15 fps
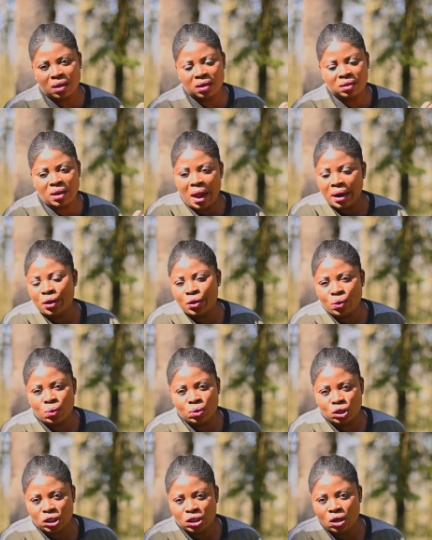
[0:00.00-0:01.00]
then you
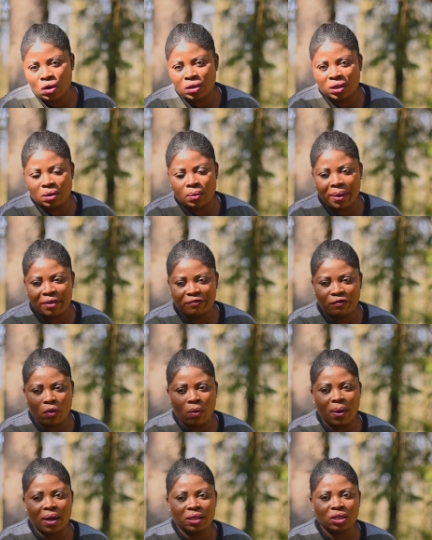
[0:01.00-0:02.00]
would know the way
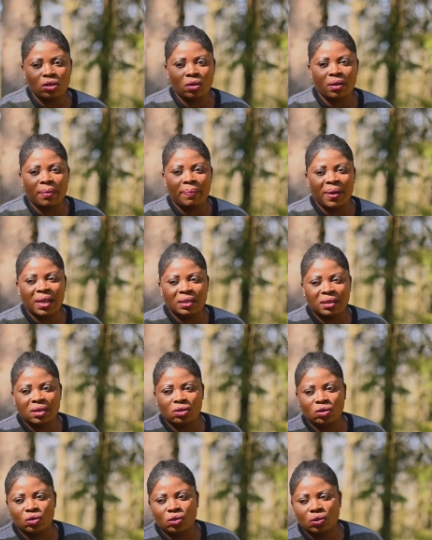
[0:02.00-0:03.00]
forward. So the best
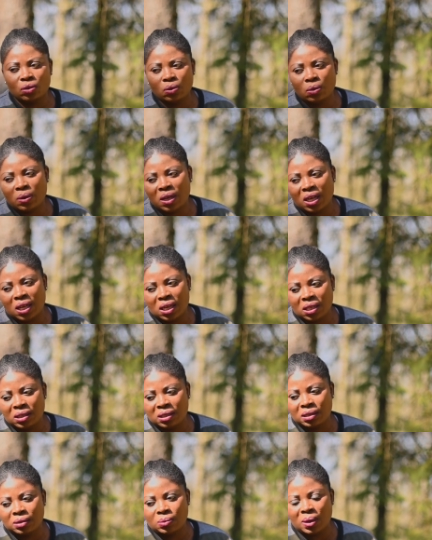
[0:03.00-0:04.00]
thing to do is,
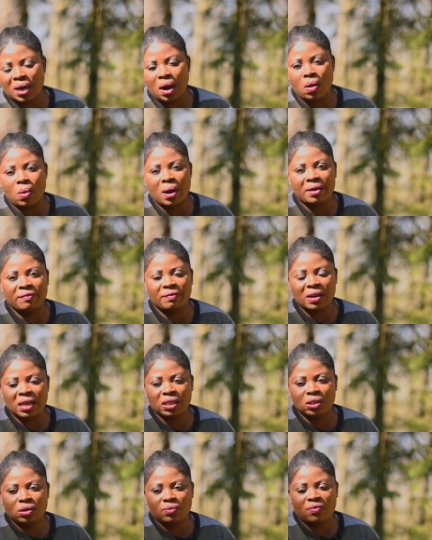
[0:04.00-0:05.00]
what I would
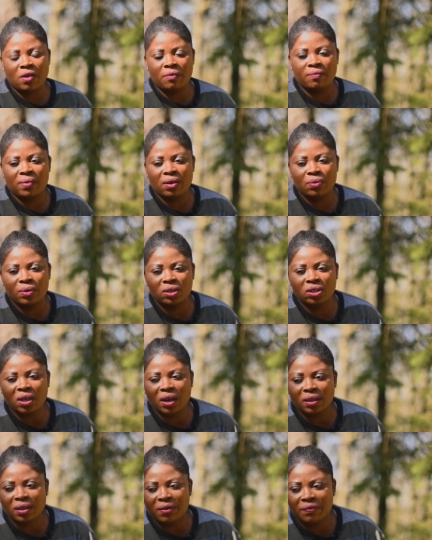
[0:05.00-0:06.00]
advise you, if you have been
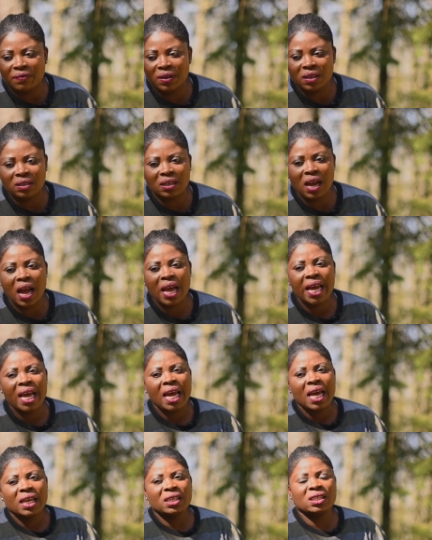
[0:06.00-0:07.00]
rejected visa,
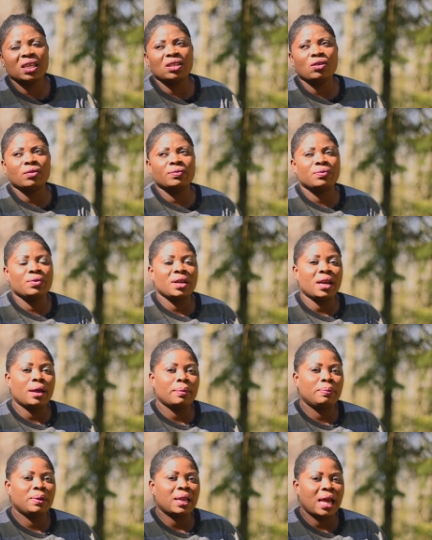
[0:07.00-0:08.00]
instead of
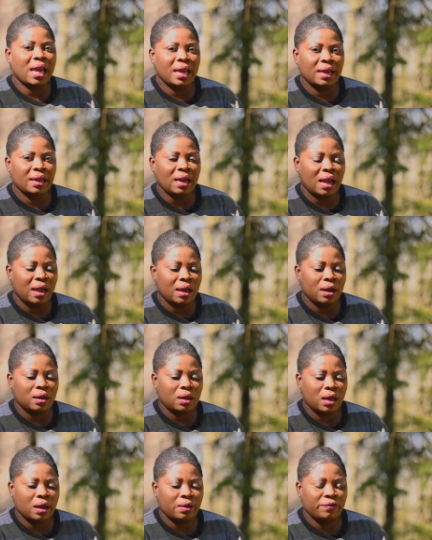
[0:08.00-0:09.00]
reapplying,
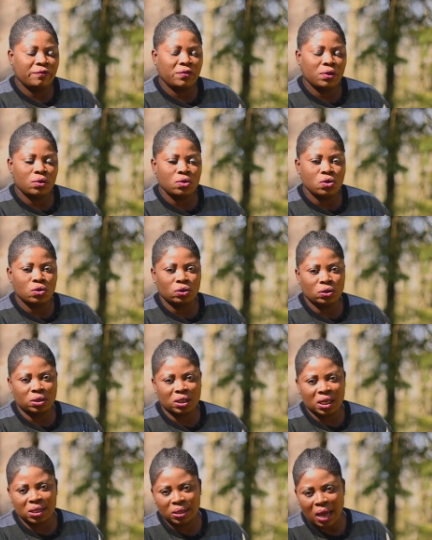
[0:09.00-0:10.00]
I feel you should just